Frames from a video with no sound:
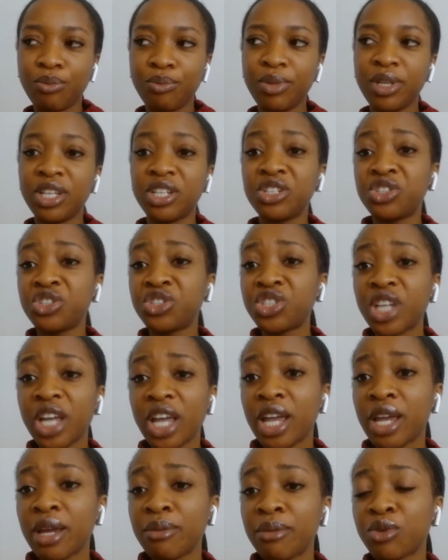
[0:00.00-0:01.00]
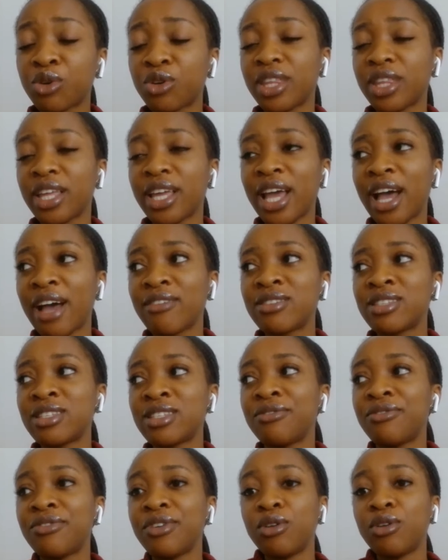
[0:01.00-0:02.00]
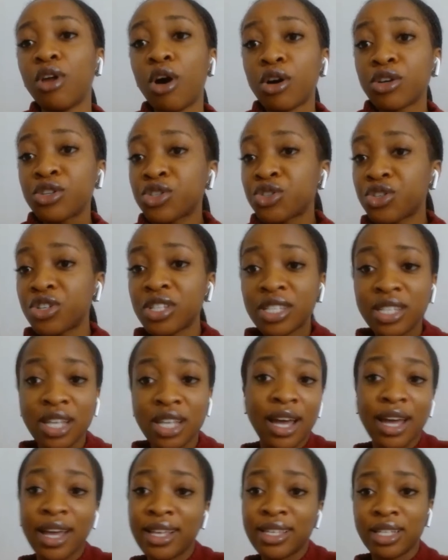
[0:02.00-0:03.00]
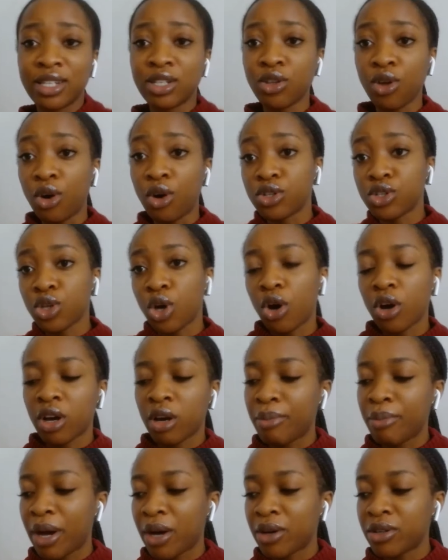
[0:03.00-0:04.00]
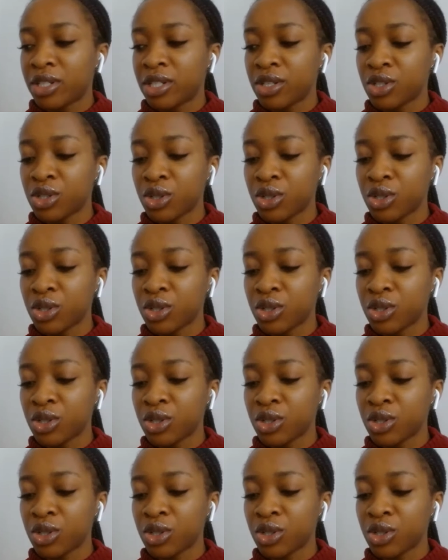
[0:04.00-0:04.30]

be ashamed or they have to feel ostracized and not talk about it.